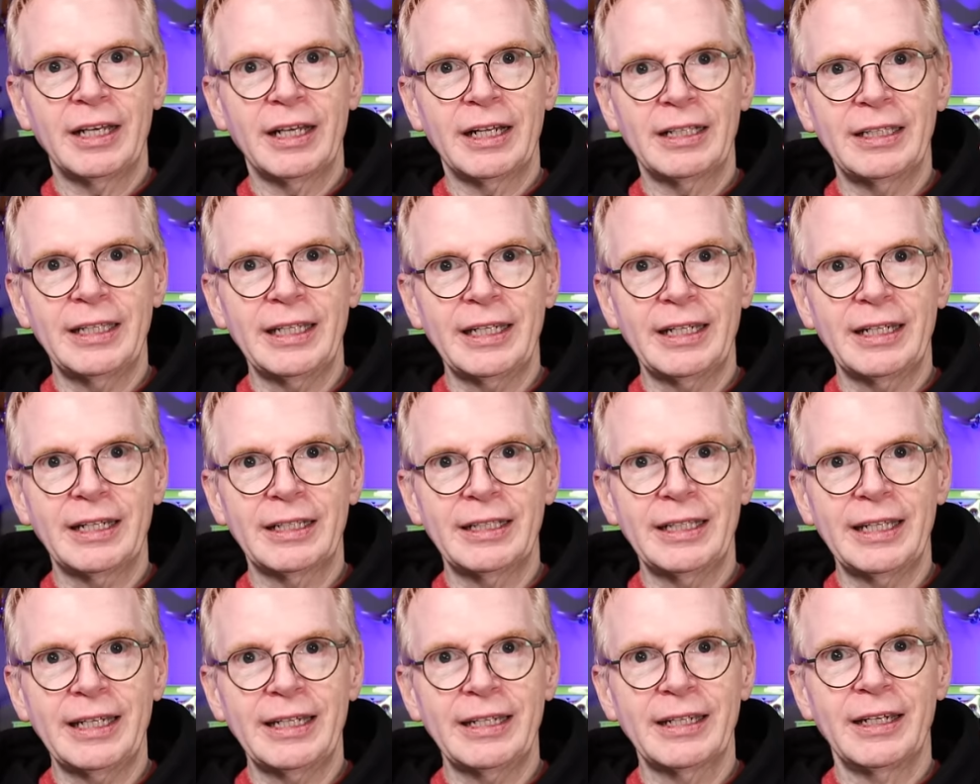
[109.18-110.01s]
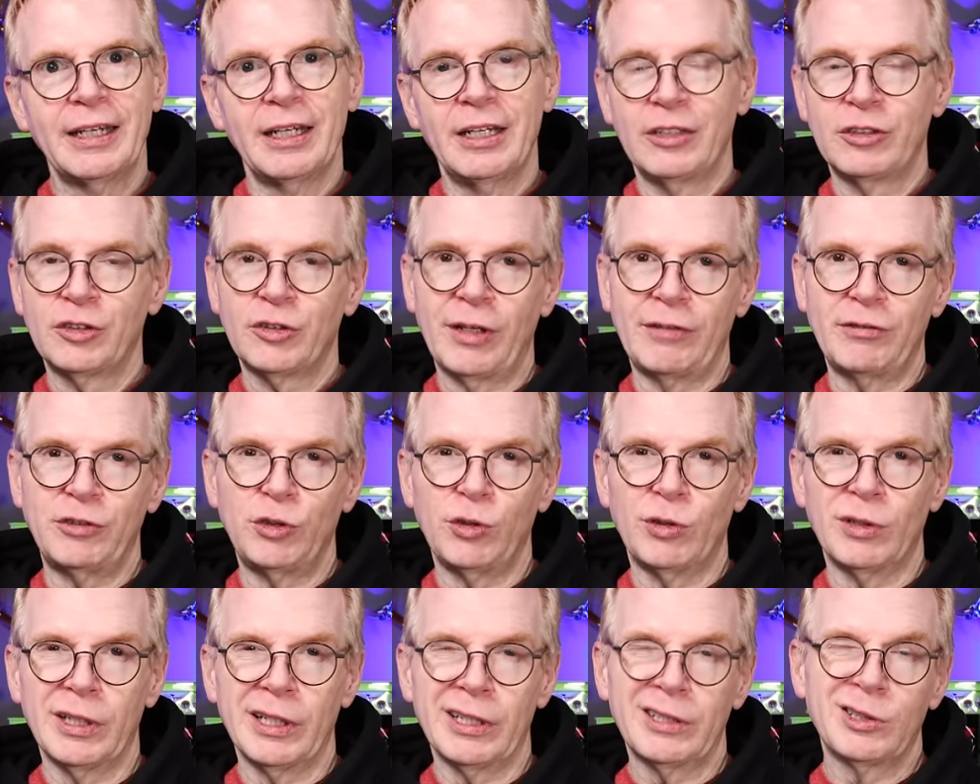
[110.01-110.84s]
click, click. So I have
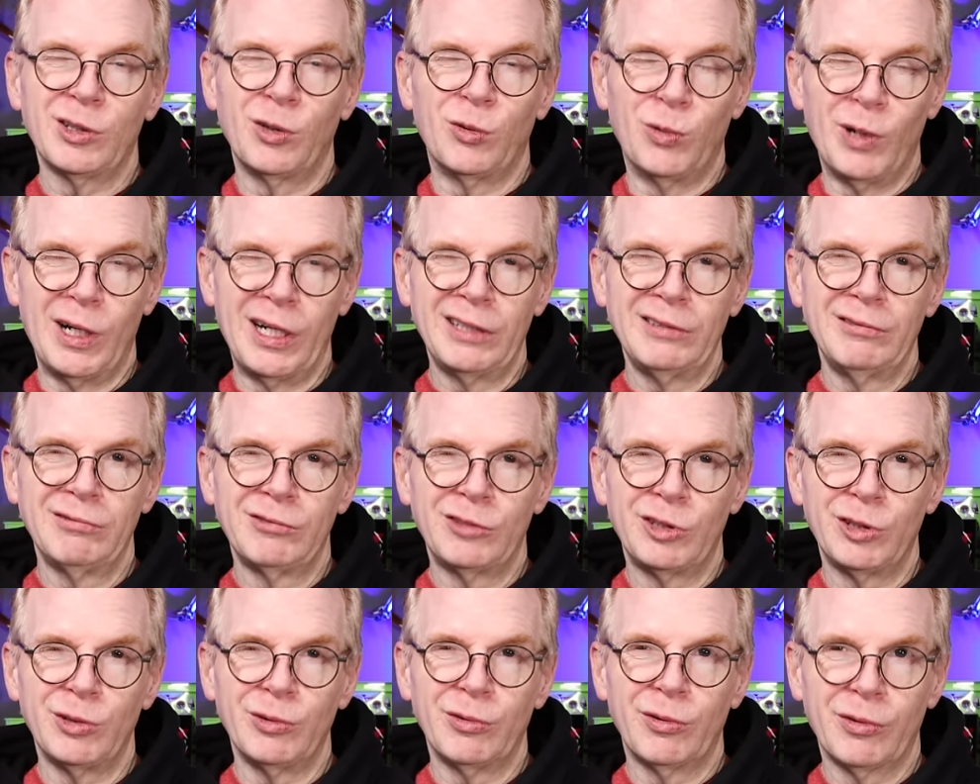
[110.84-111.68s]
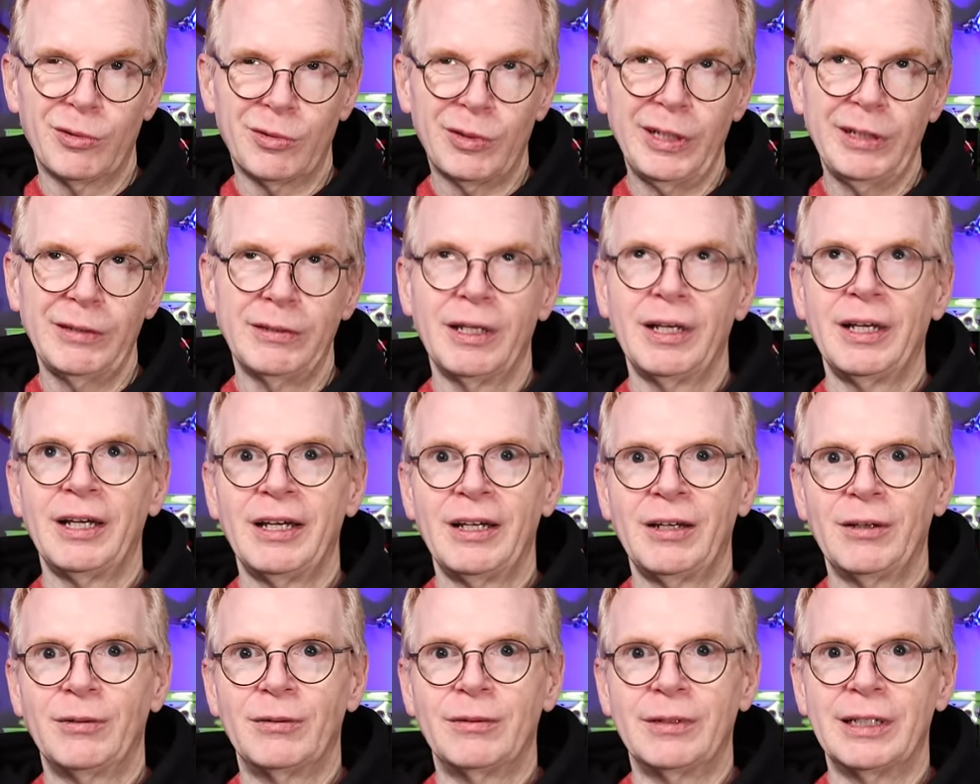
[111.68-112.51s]
two clicks. So one, two, three,
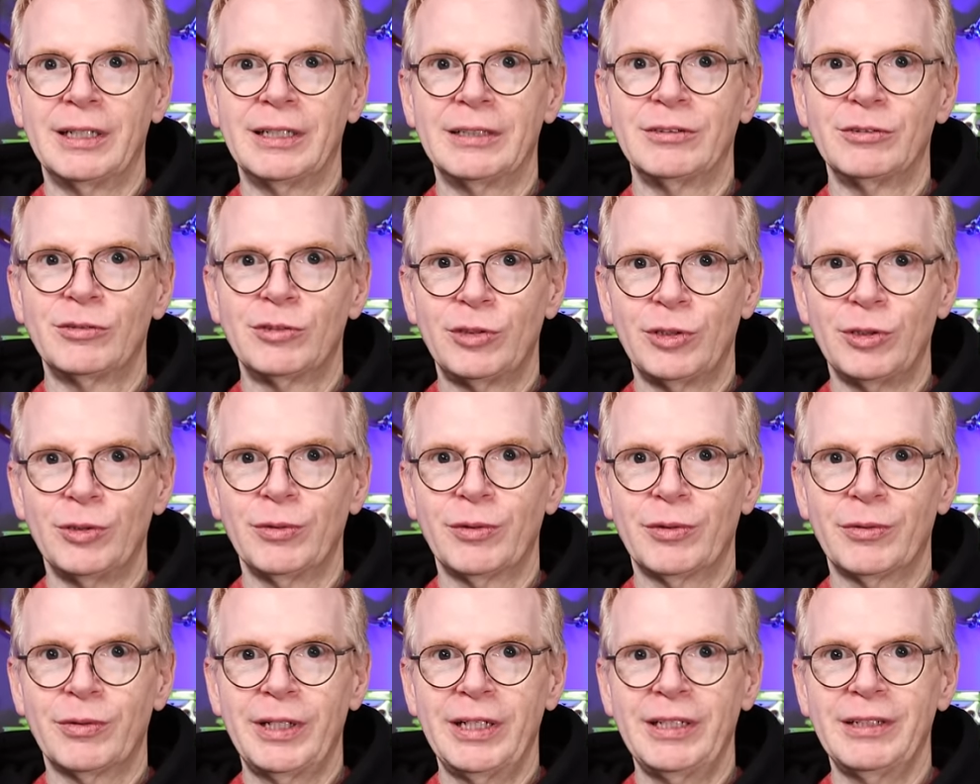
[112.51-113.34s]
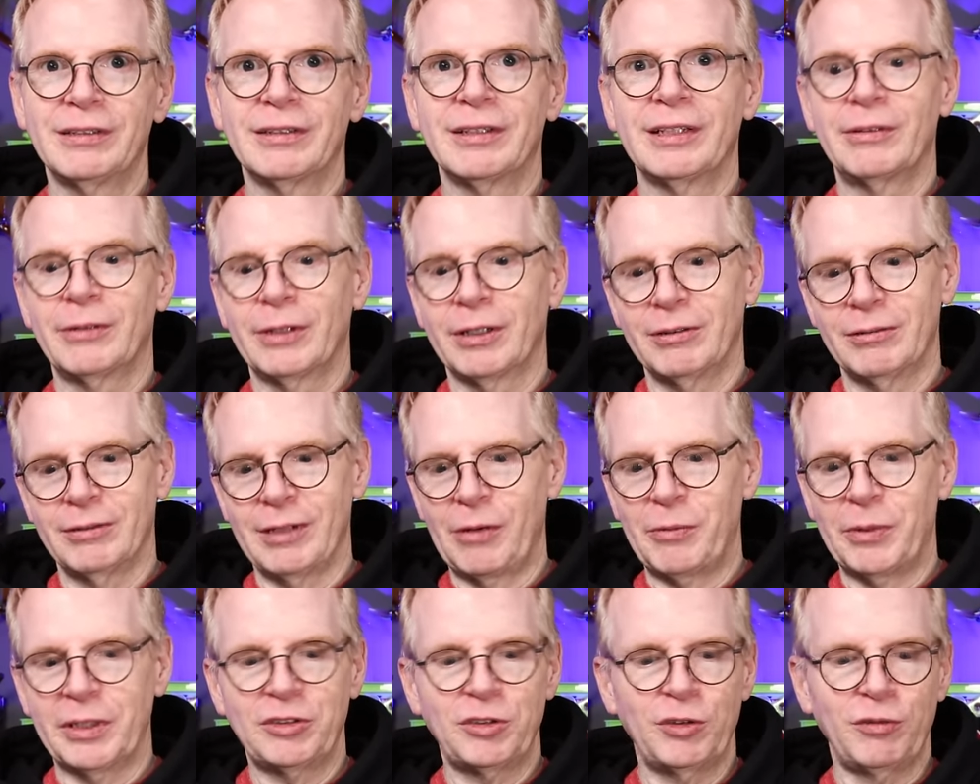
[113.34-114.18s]
one, two, three. There we go.
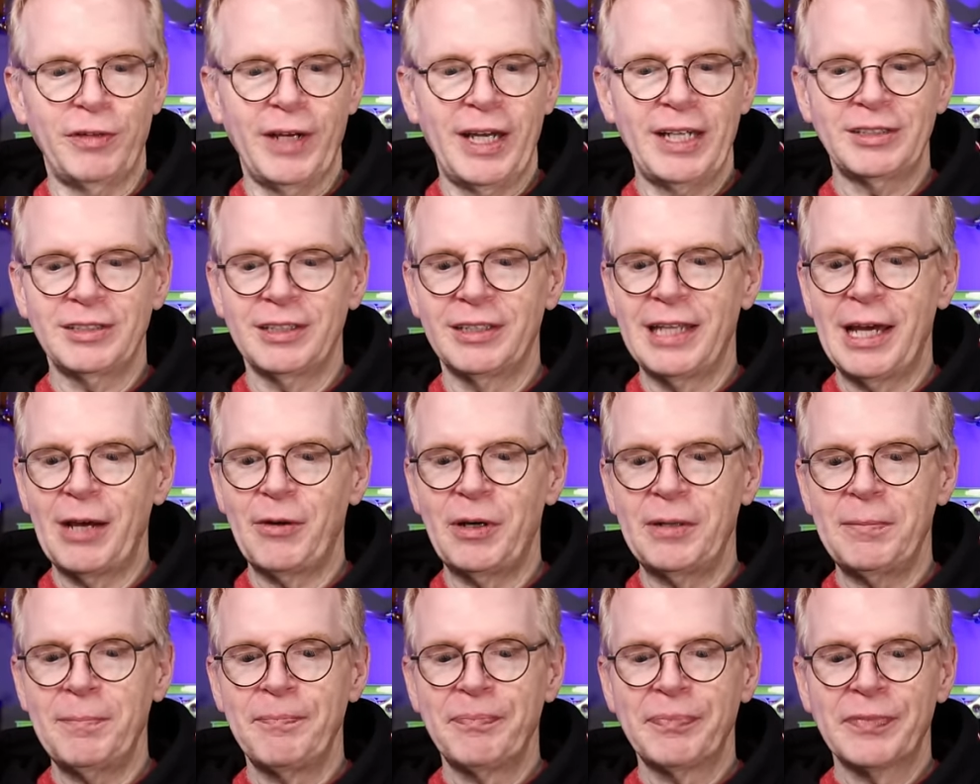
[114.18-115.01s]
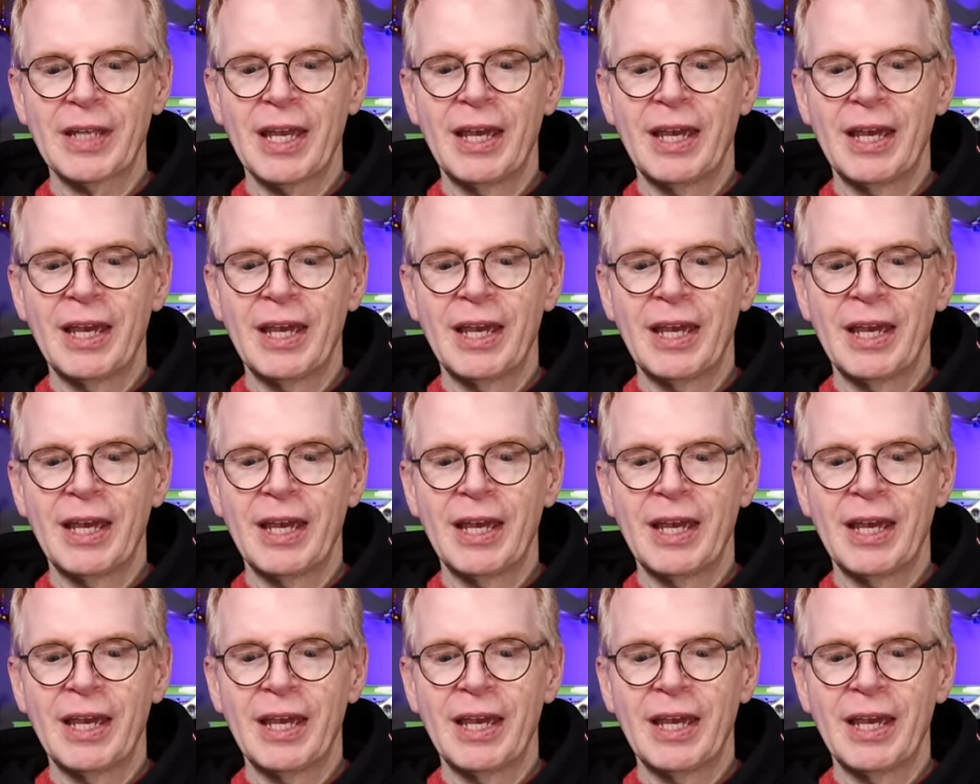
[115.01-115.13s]
I went too fast on that one.